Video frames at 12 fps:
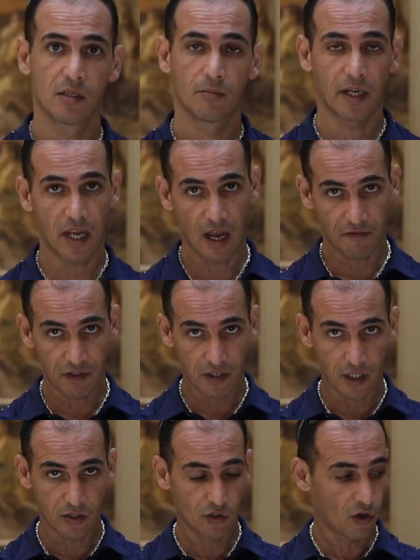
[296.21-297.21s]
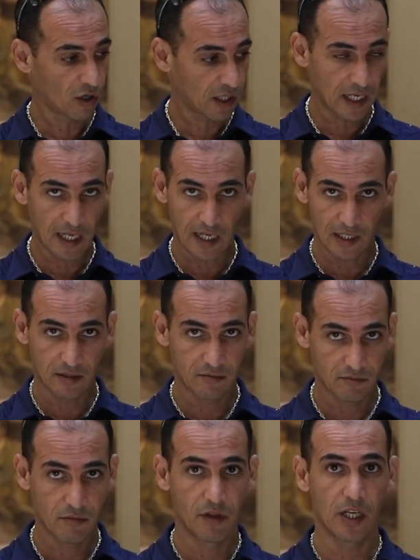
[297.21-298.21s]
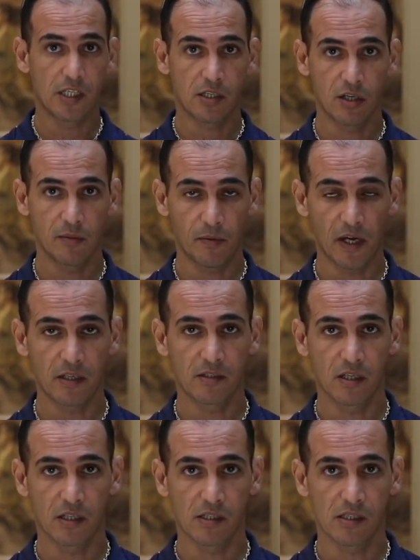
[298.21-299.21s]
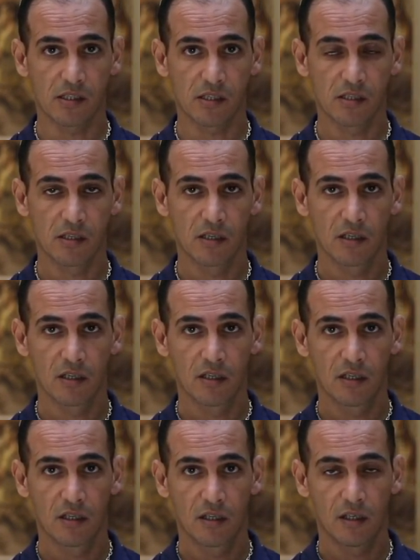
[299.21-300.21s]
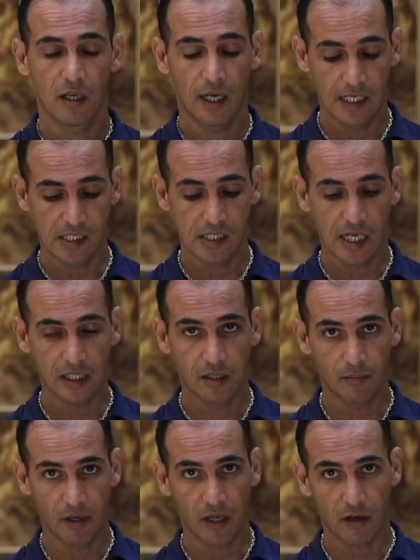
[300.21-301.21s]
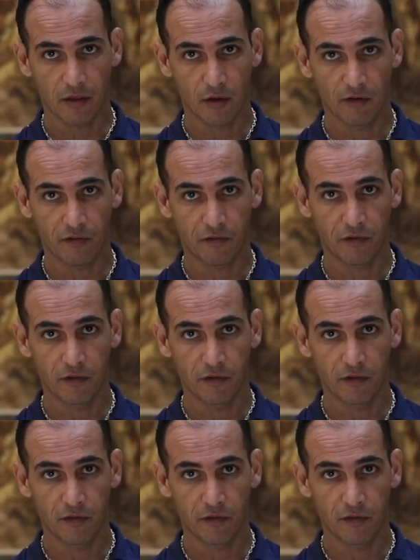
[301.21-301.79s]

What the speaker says: by having the dog at these 3 paintings is that the birth of